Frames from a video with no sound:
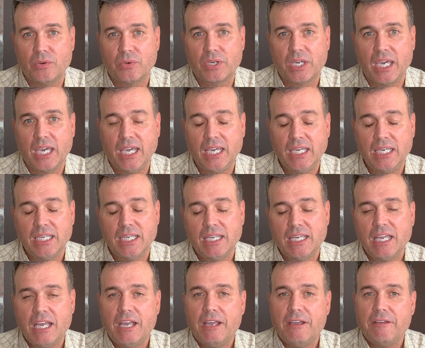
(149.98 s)
Okay,
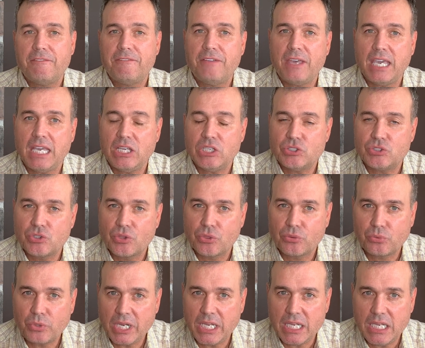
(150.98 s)
phase
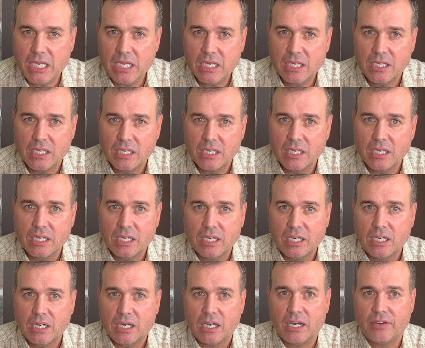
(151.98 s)
3
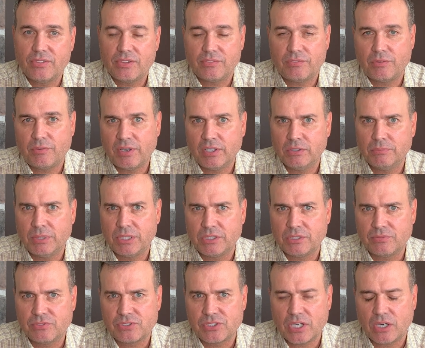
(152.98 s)
of the development
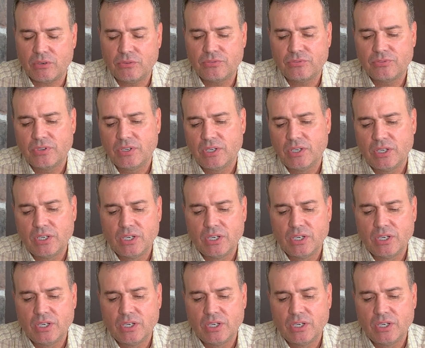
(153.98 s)
of self